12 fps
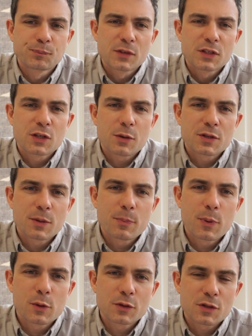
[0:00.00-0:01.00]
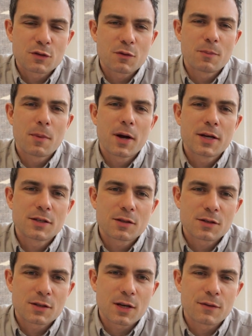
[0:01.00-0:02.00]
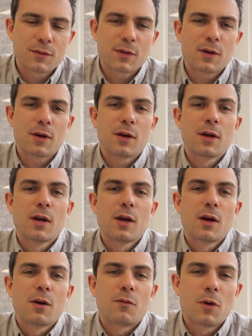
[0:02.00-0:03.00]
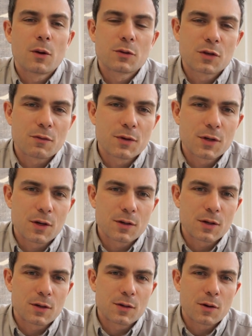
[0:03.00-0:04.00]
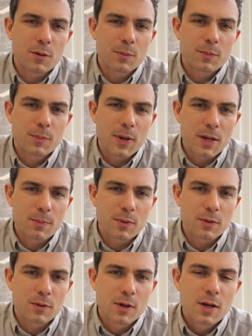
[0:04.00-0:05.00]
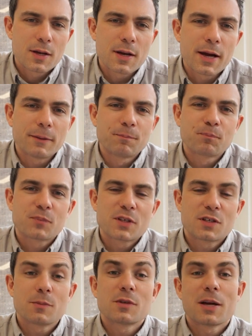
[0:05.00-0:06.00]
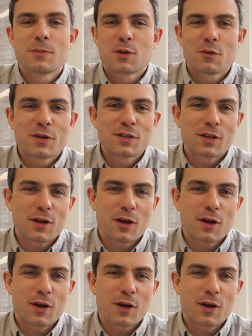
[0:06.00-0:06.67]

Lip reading: So it's important to remind yourself that roles are redundant, not people. Now, sometimes there is